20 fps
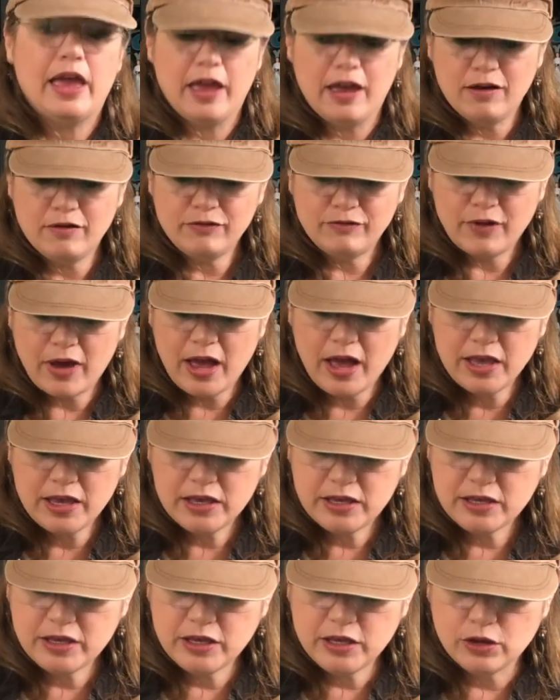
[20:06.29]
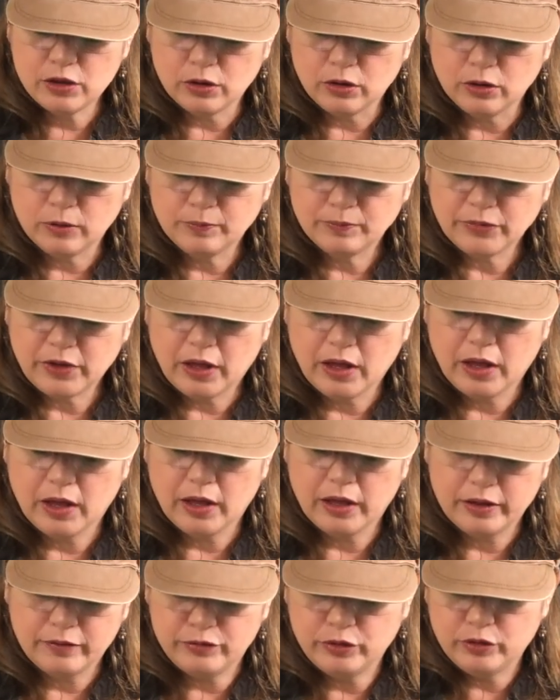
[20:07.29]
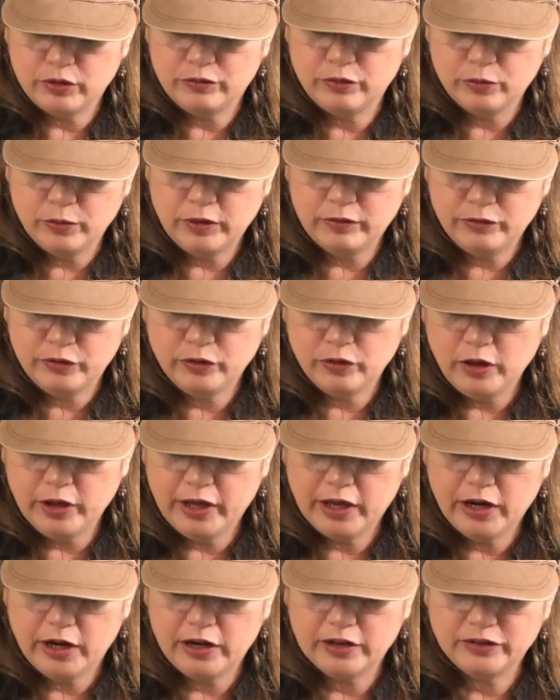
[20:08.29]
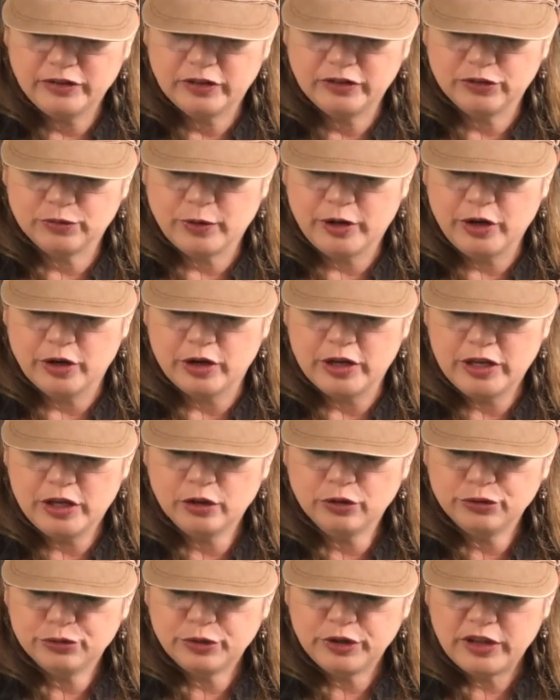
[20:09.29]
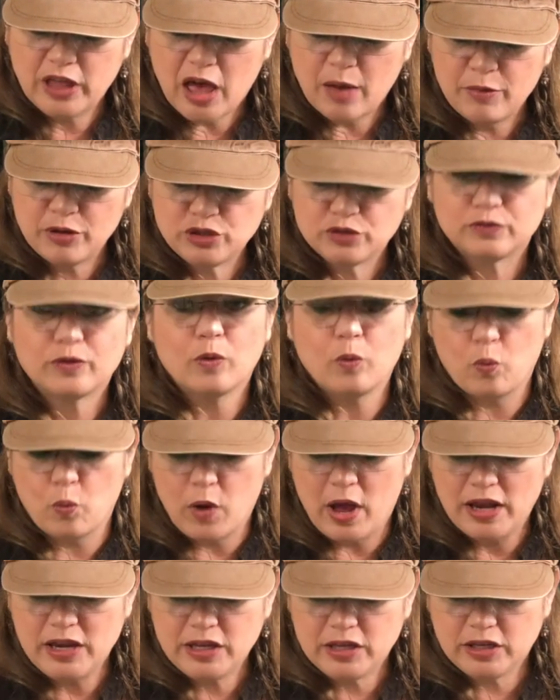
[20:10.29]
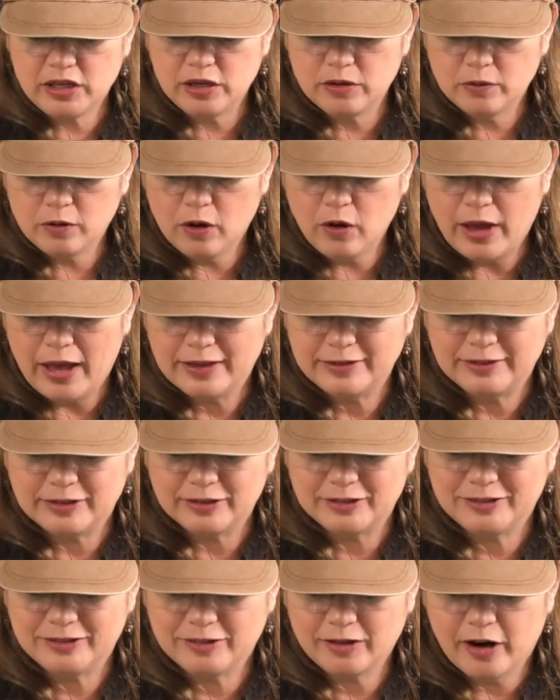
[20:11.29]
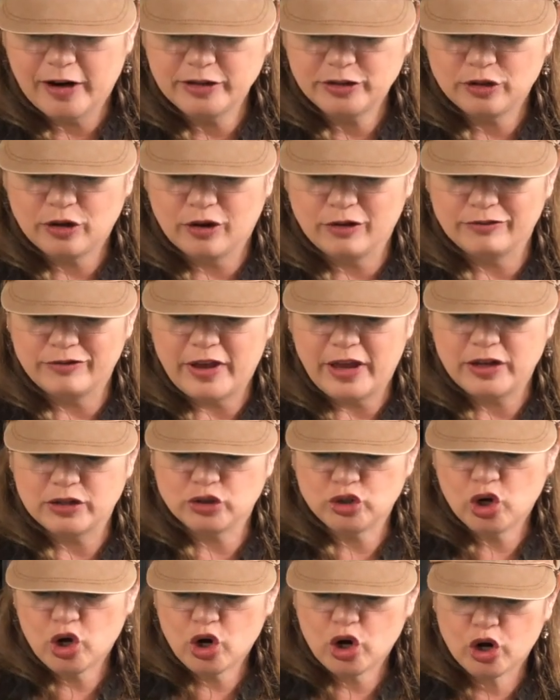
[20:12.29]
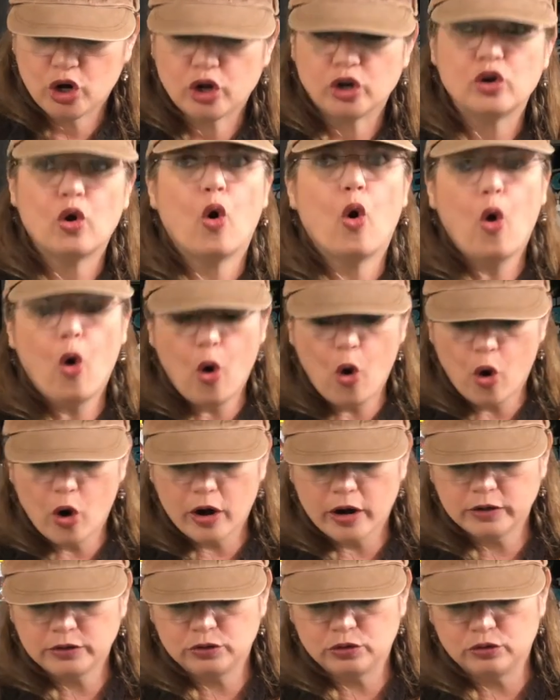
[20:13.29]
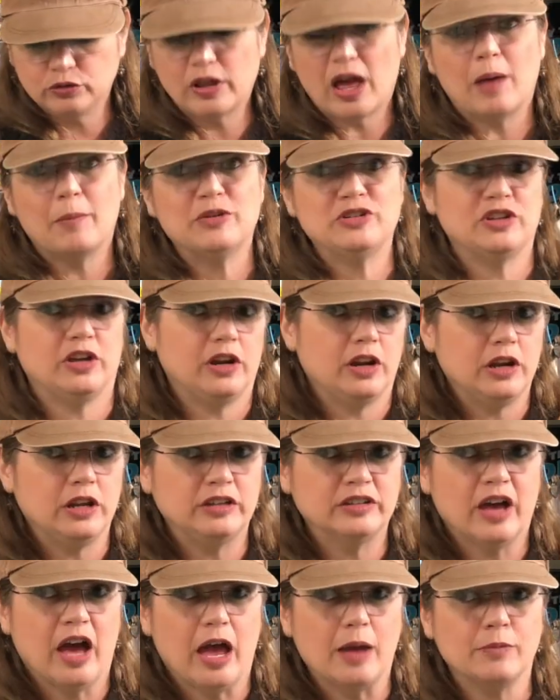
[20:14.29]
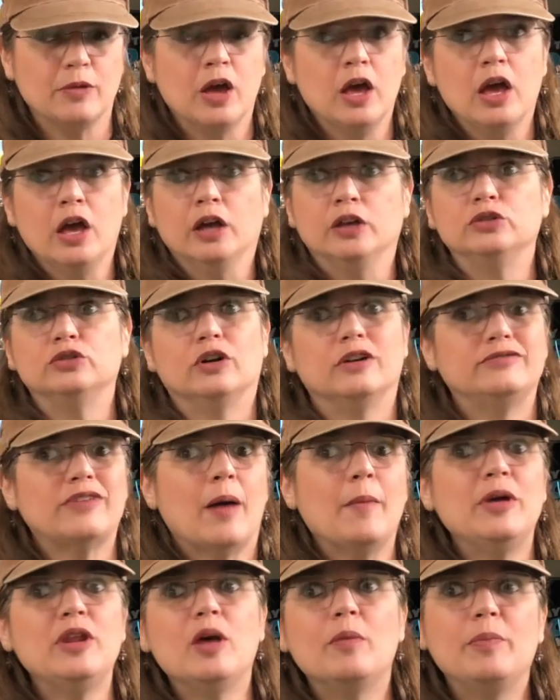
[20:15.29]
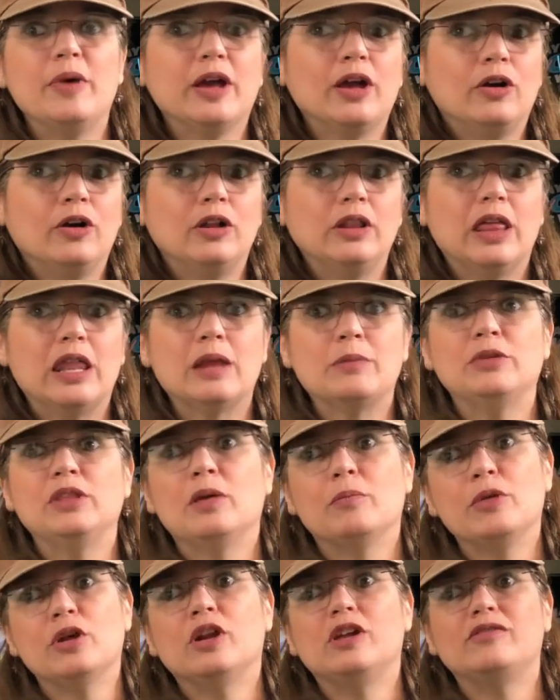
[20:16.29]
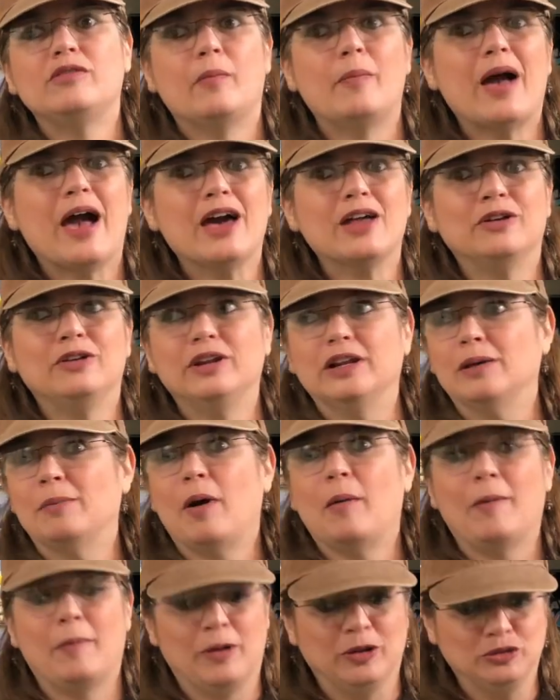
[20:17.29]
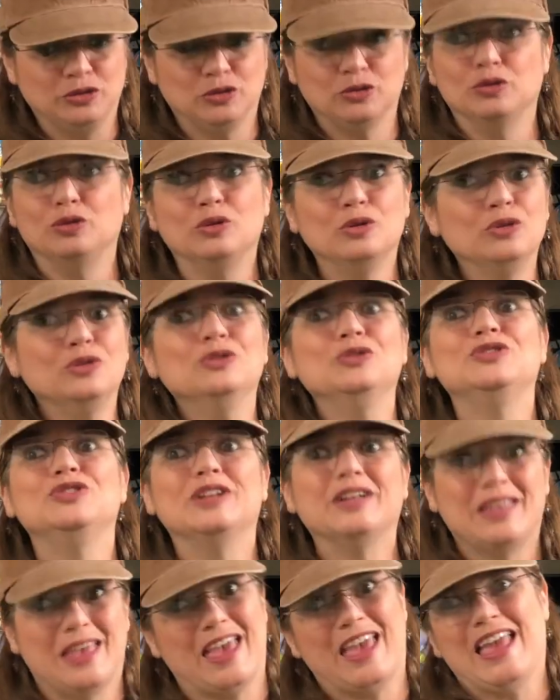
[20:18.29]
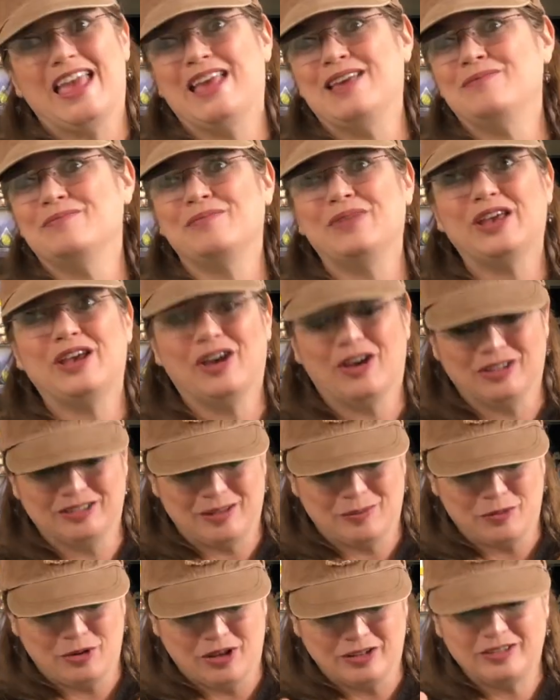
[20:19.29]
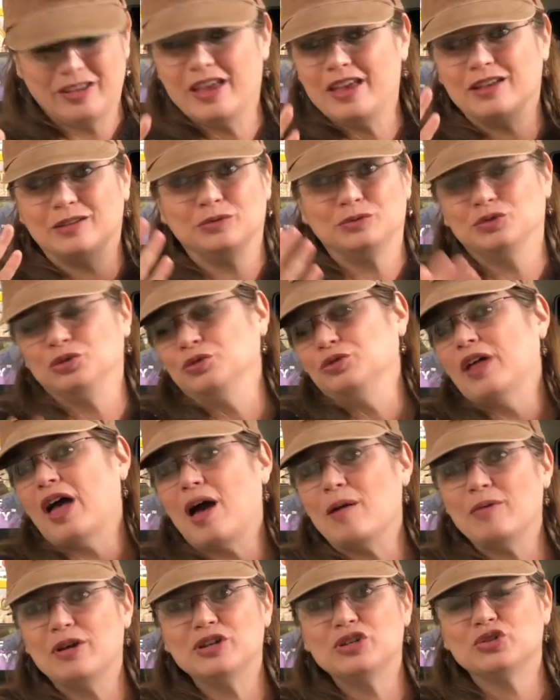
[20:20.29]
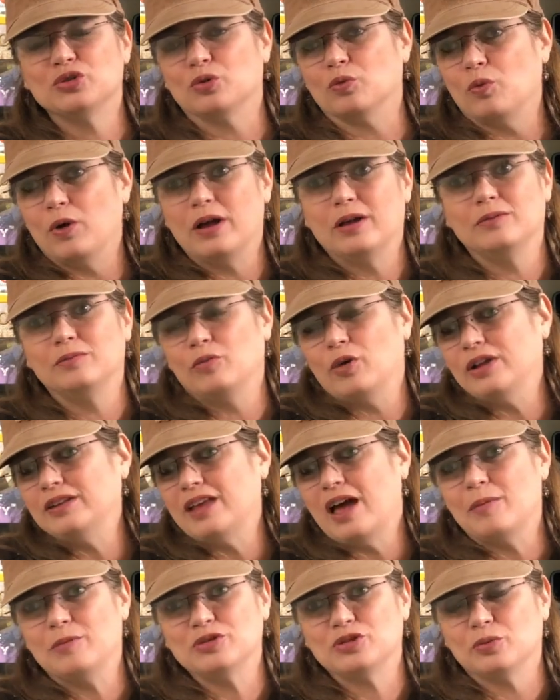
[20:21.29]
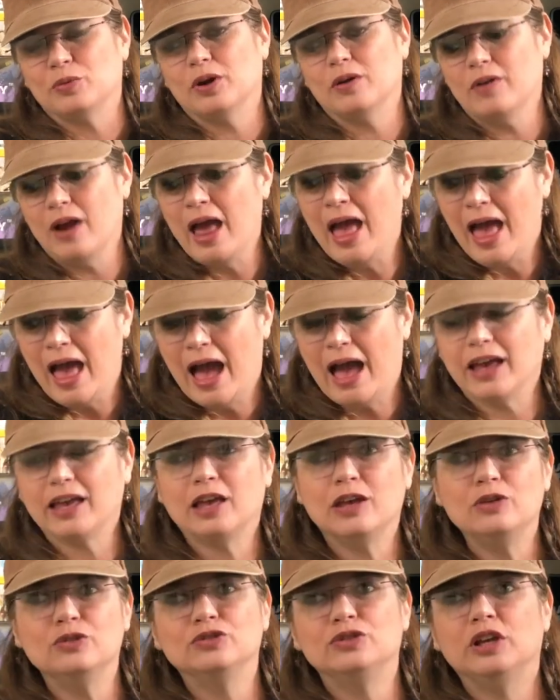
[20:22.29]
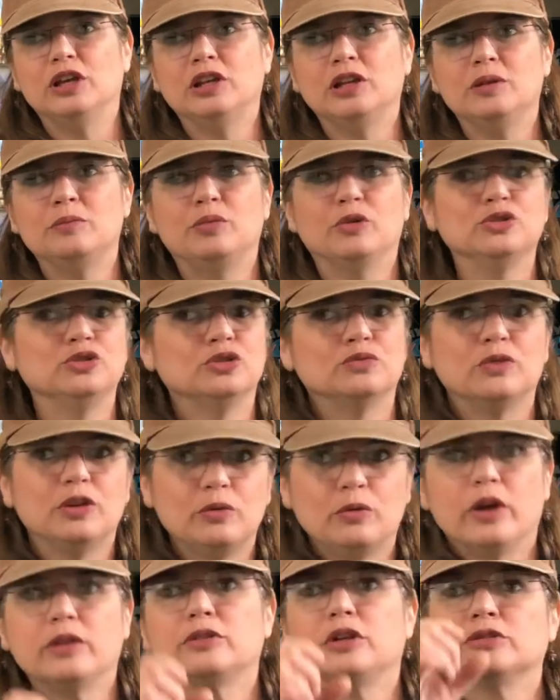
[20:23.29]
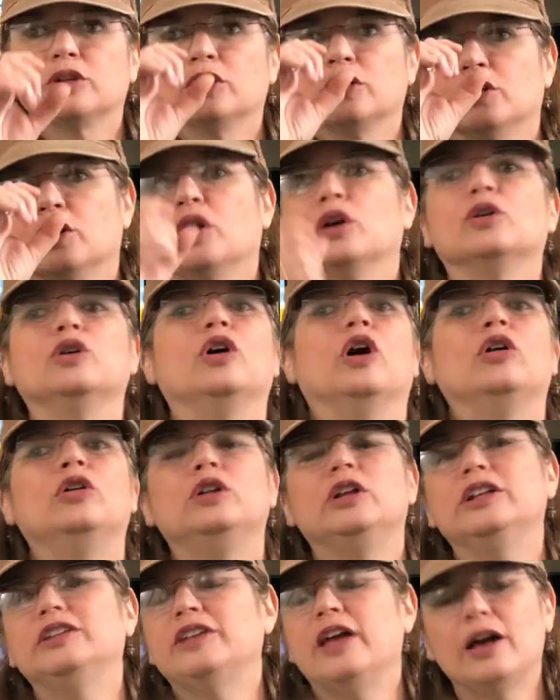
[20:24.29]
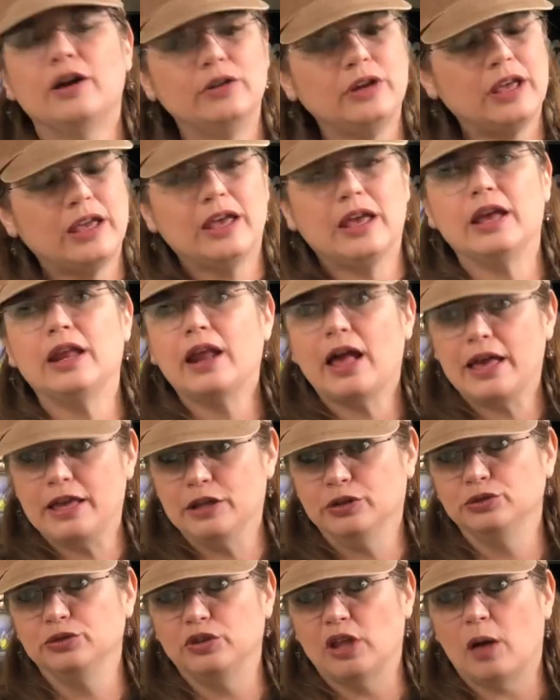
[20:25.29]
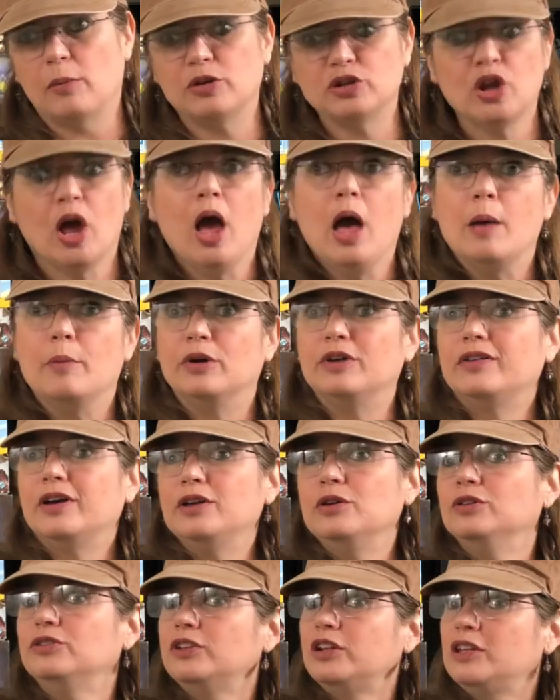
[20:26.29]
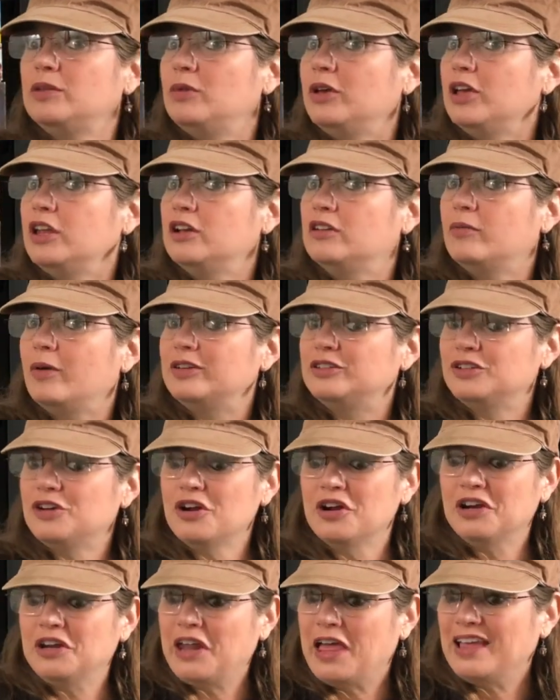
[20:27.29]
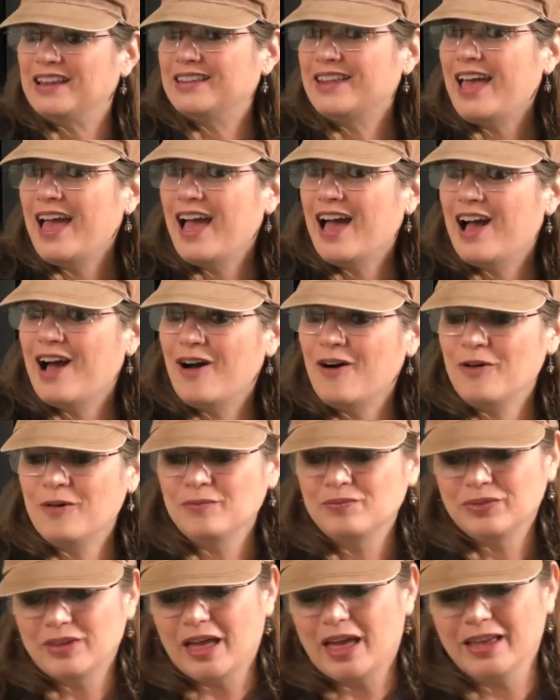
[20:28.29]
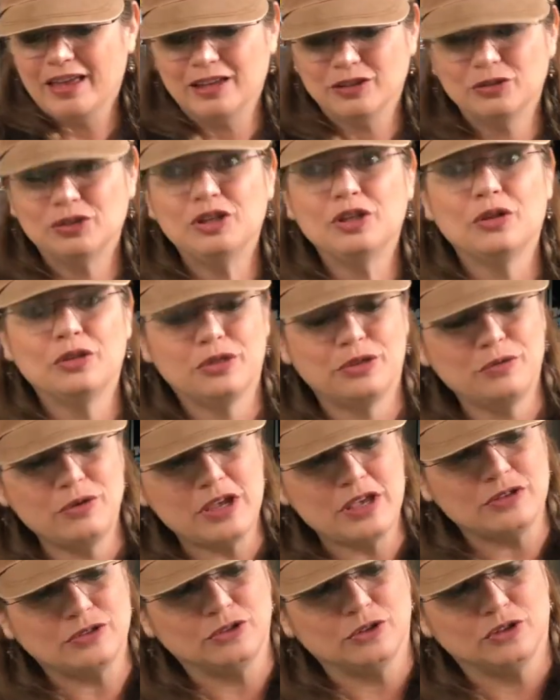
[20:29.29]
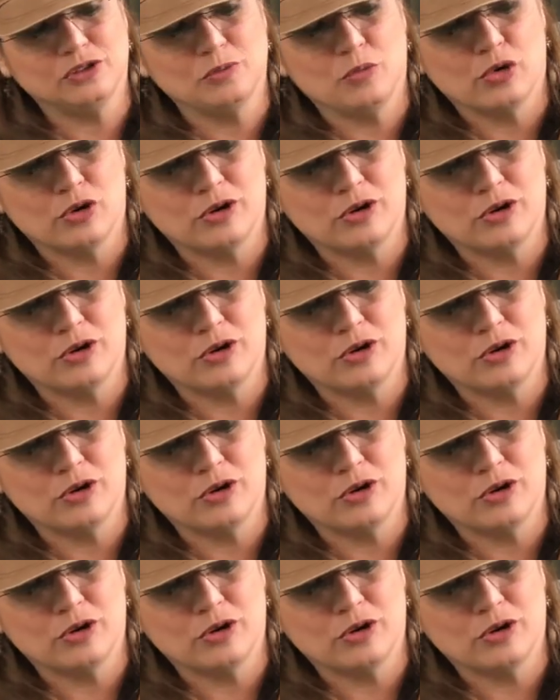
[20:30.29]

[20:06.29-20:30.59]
If I heal, if you look at it, it says right here, heal 3 damage from 1 hero at the start of a turn or 2 damage at any time. So if I'm in a pickle and I'm in the middle of a battle and I'm about to lose the game because I'm going to take 2 damage or one damage or whatever, I can use the healing potion real quick, goggle it down, and I heal 2 damage. But if I use it at the beginning of my turn, like now, I get to heal 3, so it's more